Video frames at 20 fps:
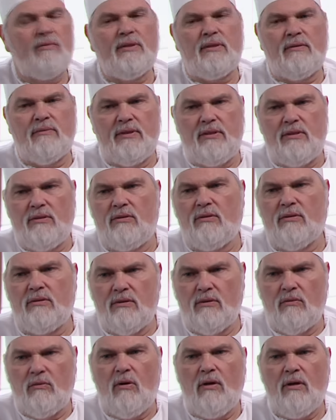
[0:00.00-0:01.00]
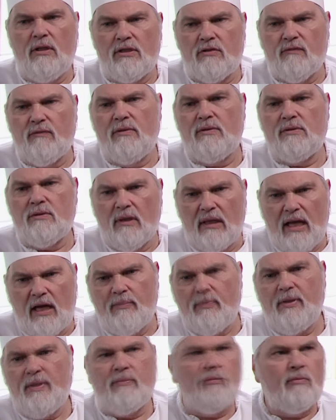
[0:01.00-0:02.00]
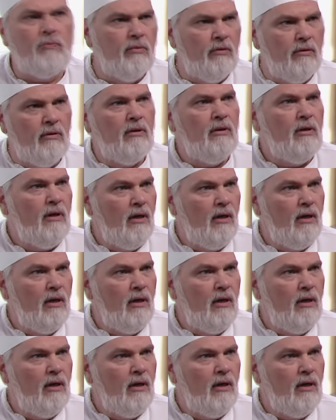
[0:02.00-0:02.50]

we do the New Orleans food. So a lot of people were